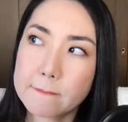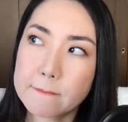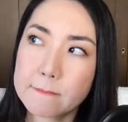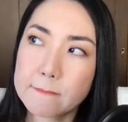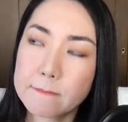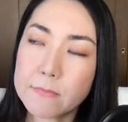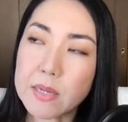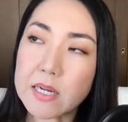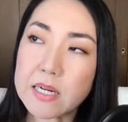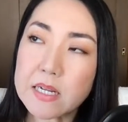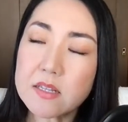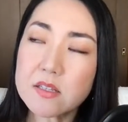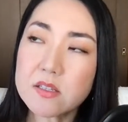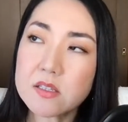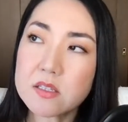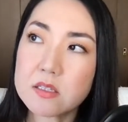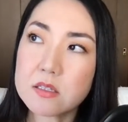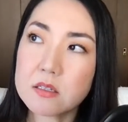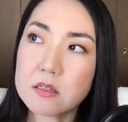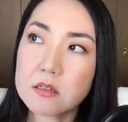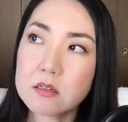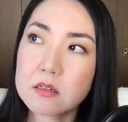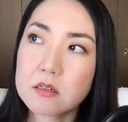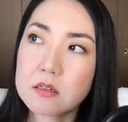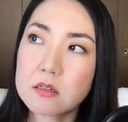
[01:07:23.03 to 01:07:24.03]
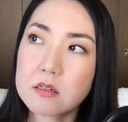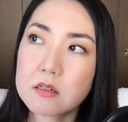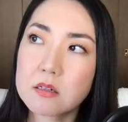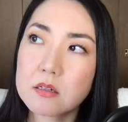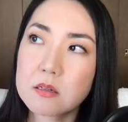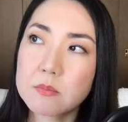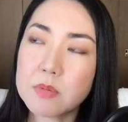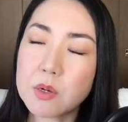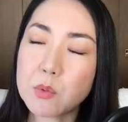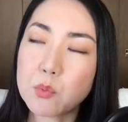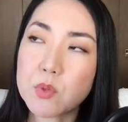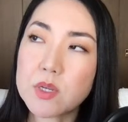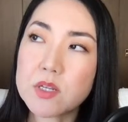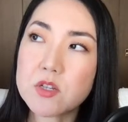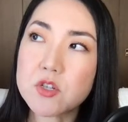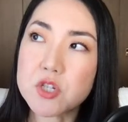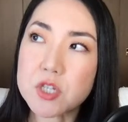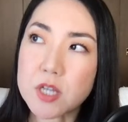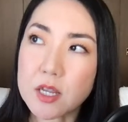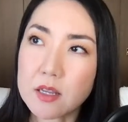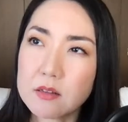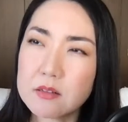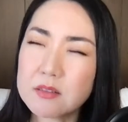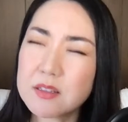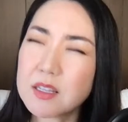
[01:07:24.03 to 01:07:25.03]
But
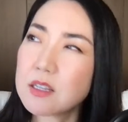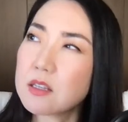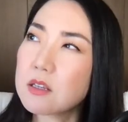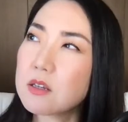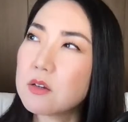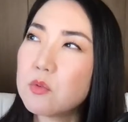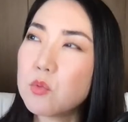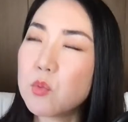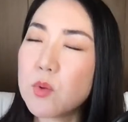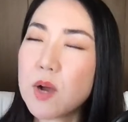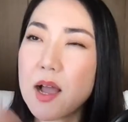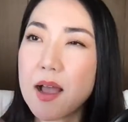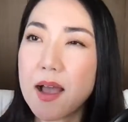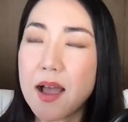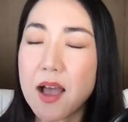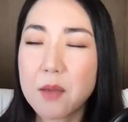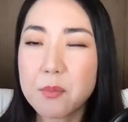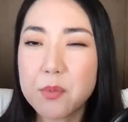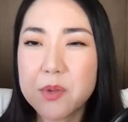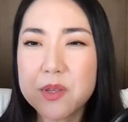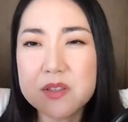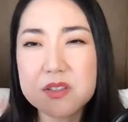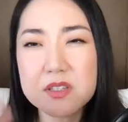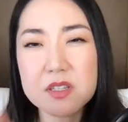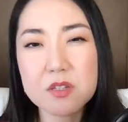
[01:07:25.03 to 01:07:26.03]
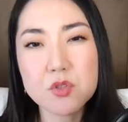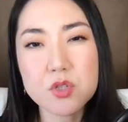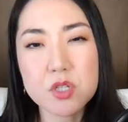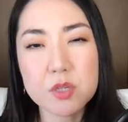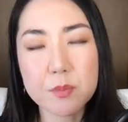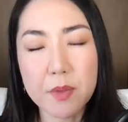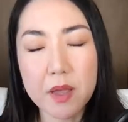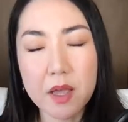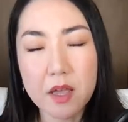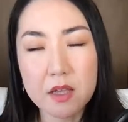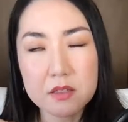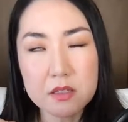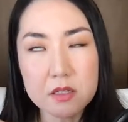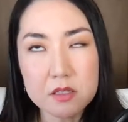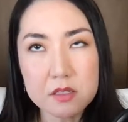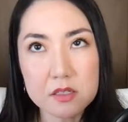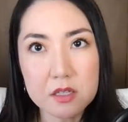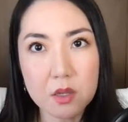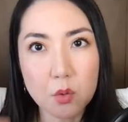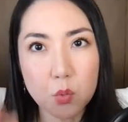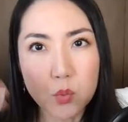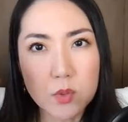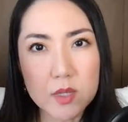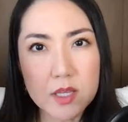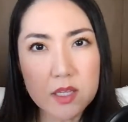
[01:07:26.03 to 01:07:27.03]
what happens in Japan is
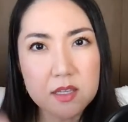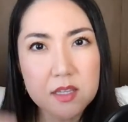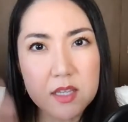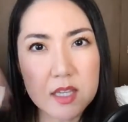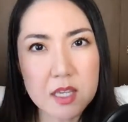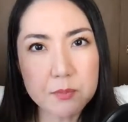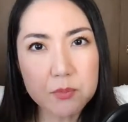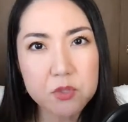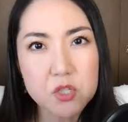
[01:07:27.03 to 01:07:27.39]
that we keep